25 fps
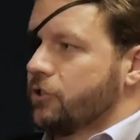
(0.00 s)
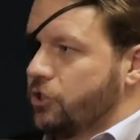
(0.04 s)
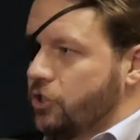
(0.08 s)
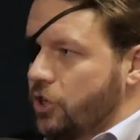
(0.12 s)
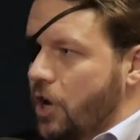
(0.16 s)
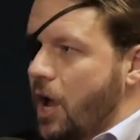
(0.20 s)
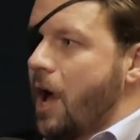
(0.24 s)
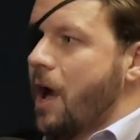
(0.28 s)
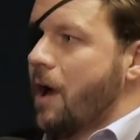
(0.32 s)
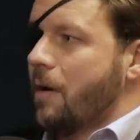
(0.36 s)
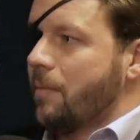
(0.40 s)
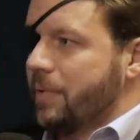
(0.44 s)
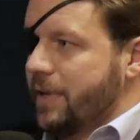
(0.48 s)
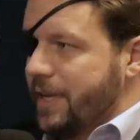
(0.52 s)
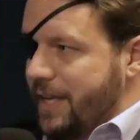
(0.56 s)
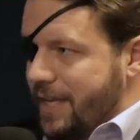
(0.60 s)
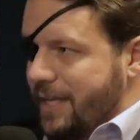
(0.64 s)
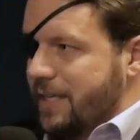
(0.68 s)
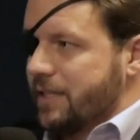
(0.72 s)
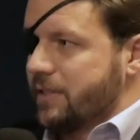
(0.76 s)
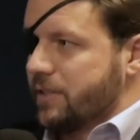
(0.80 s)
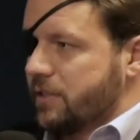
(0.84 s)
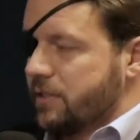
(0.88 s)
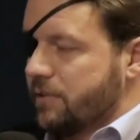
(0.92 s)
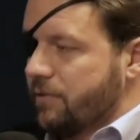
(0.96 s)
job
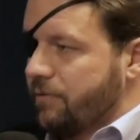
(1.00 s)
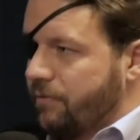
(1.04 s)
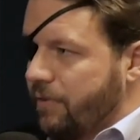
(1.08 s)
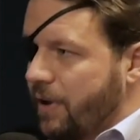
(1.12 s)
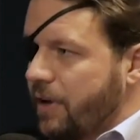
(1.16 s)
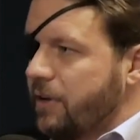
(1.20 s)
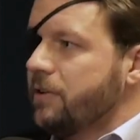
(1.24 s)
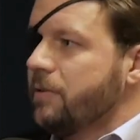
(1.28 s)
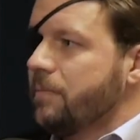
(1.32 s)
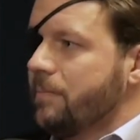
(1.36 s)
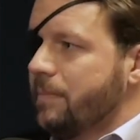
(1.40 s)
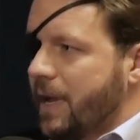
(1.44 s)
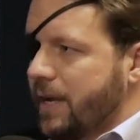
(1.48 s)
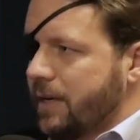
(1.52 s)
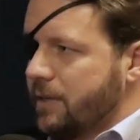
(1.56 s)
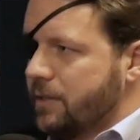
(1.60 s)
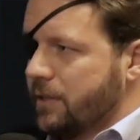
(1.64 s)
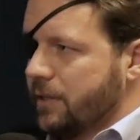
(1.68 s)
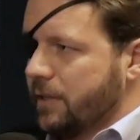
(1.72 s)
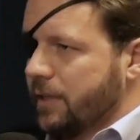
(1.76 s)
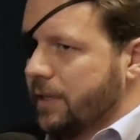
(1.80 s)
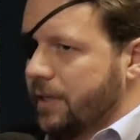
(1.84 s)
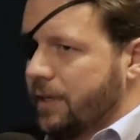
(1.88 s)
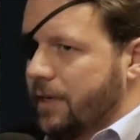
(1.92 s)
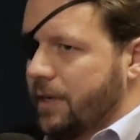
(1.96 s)
is,
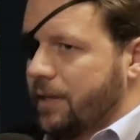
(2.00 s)
fundamentally.